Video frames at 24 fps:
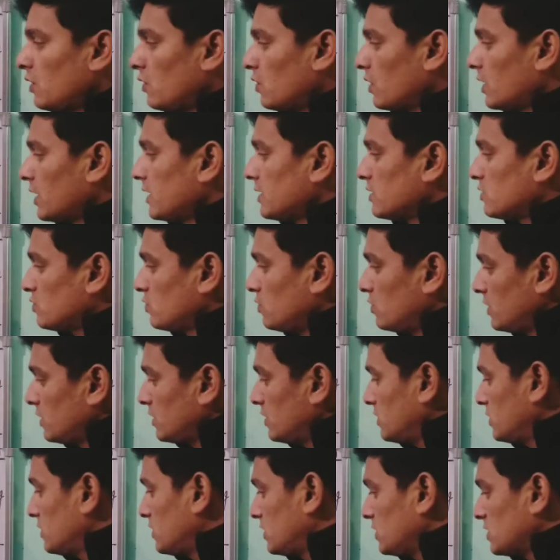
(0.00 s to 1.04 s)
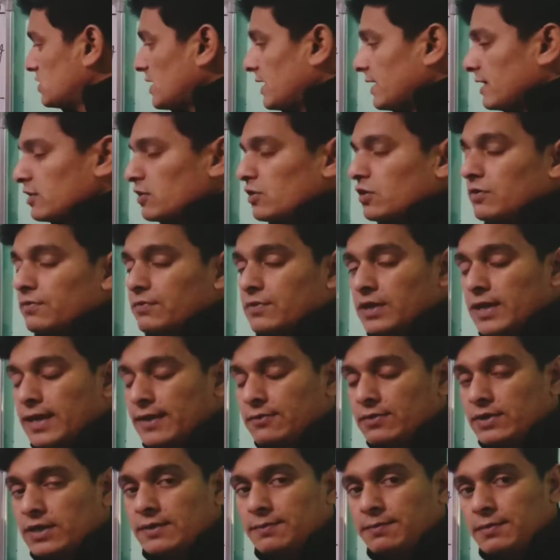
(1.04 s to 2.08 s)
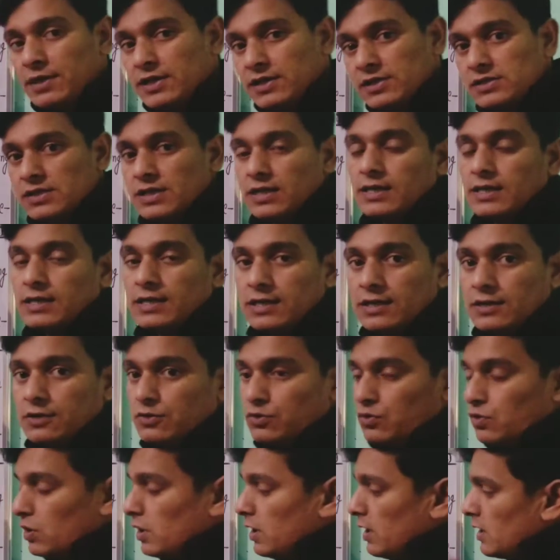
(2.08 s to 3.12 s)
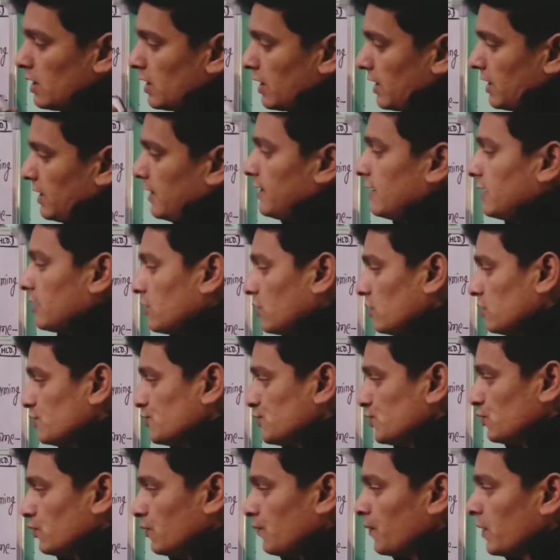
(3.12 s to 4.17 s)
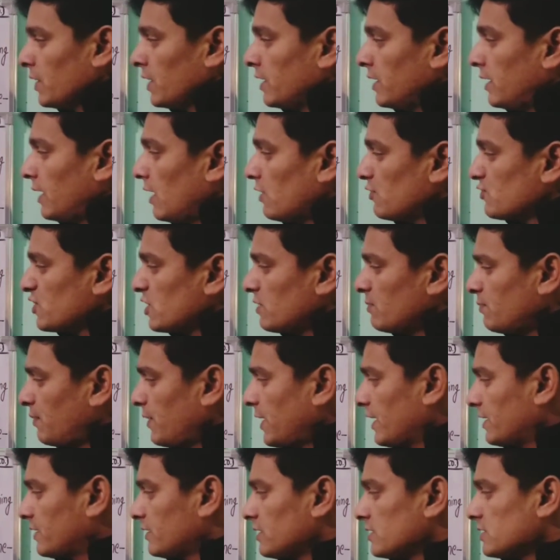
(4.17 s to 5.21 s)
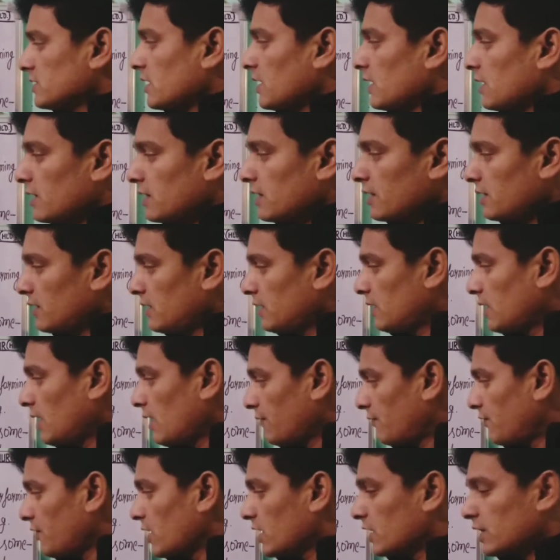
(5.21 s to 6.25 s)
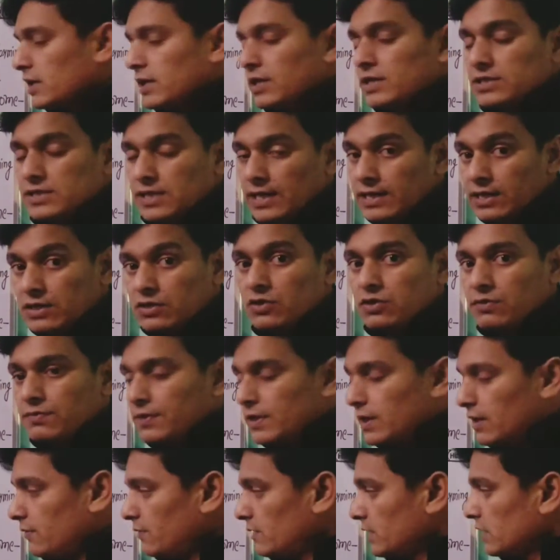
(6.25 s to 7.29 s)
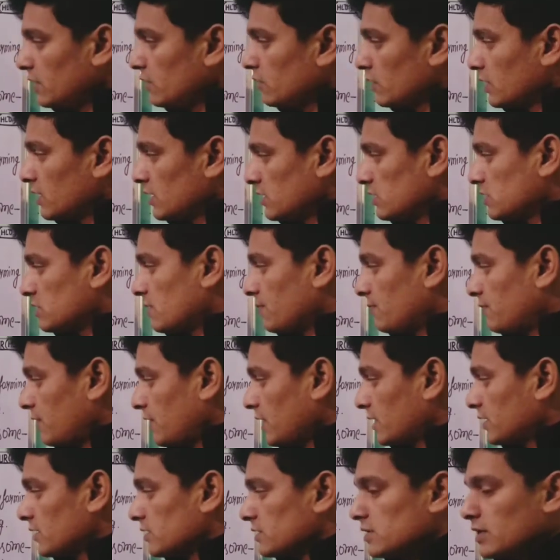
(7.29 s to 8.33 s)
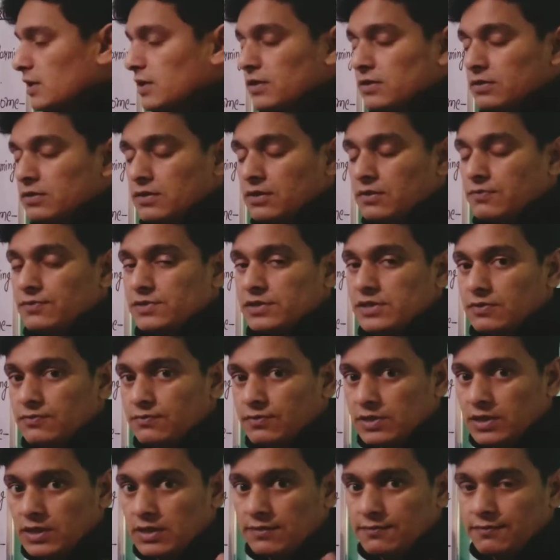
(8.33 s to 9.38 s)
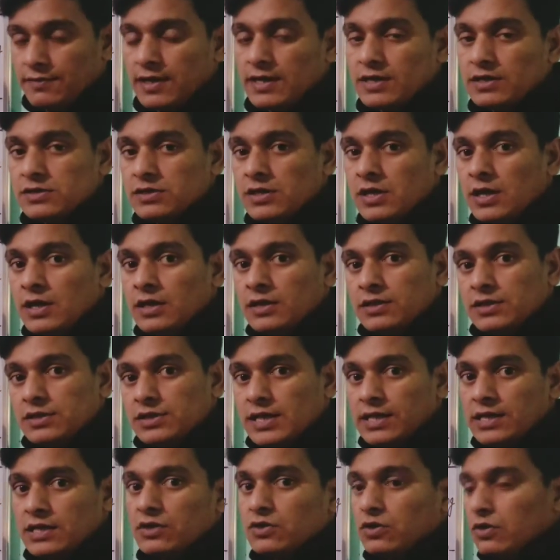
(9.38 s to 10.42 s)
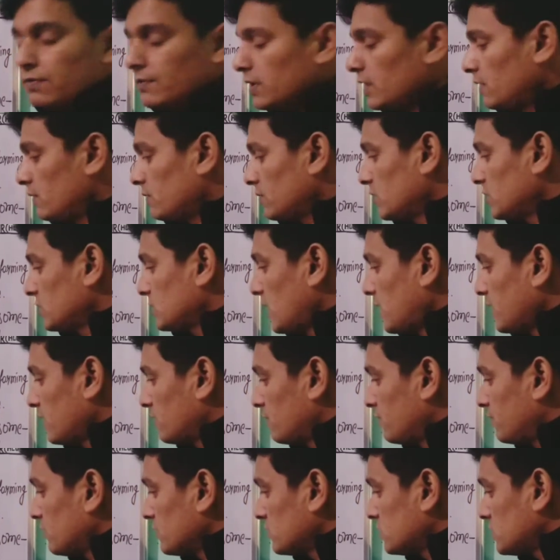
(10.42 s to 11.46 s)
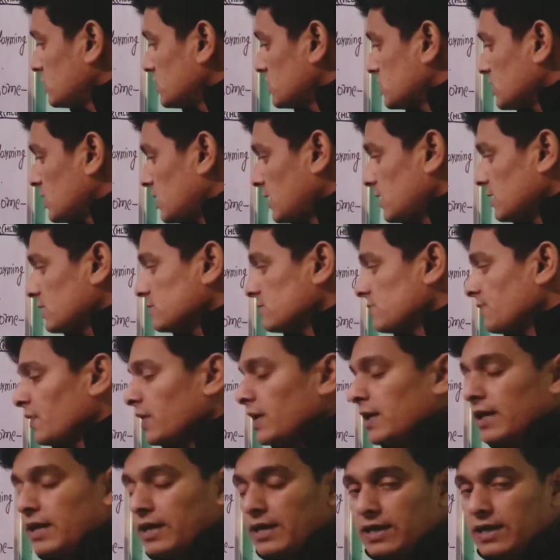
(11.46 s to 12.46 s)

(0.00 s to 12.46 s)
Okay, so the center of gravity plays a great role here also. Now some factors are affecting center of gravity. Okay, some factors are which they affect the center of gravity. Like first is age.